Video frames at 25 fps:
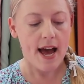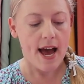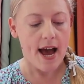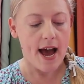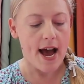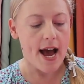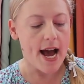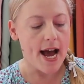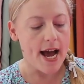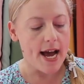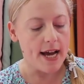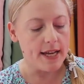
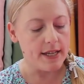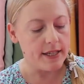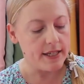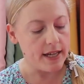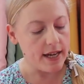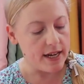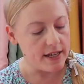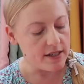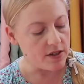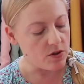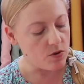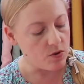and
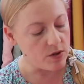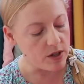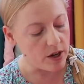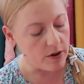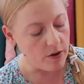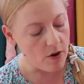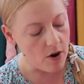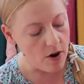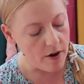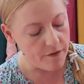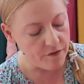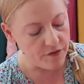it's also
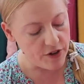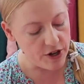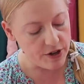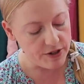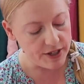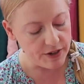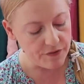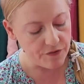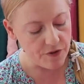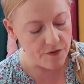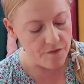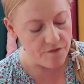got a few
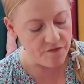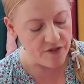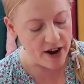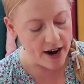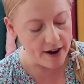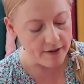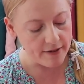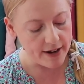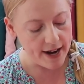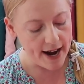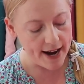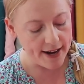different
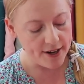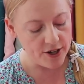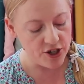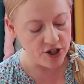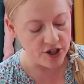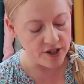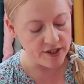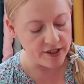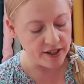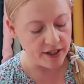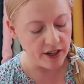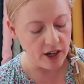
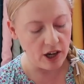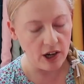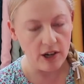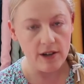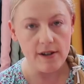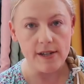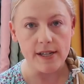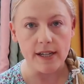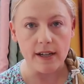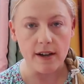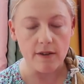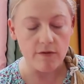variations,
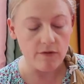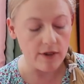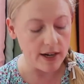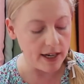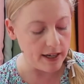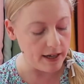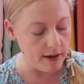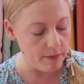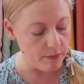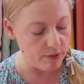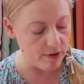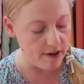including a
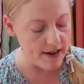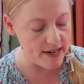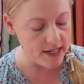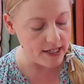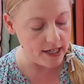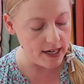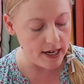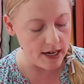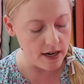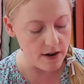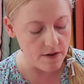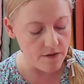really
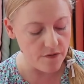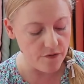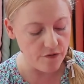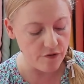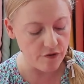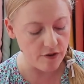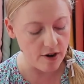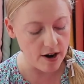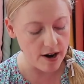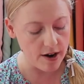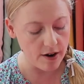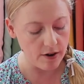pretty
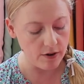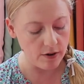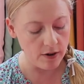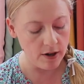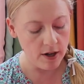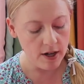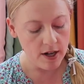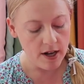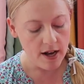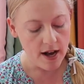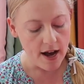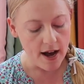
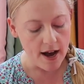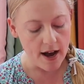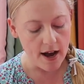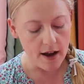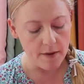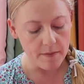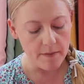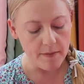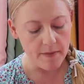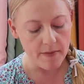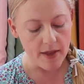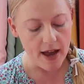frill
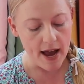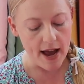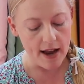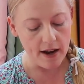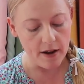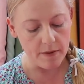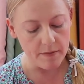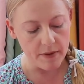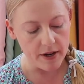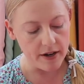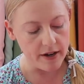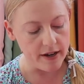
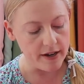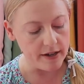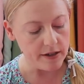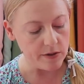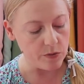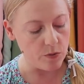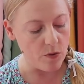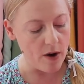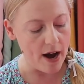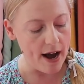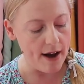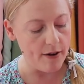element
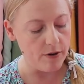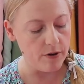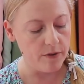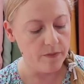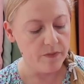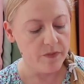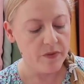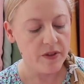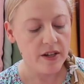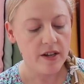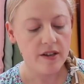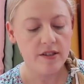as well.
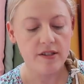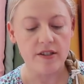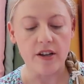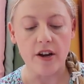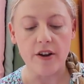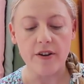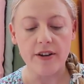So